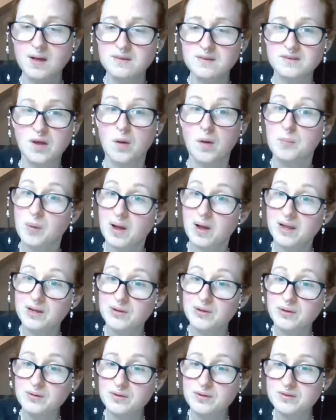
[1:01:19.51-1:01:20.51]
So bye,
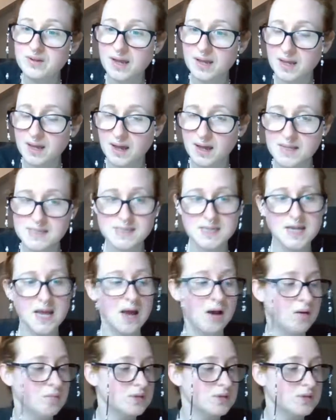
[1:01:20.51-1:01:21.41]
Lou. You take care. So yeah,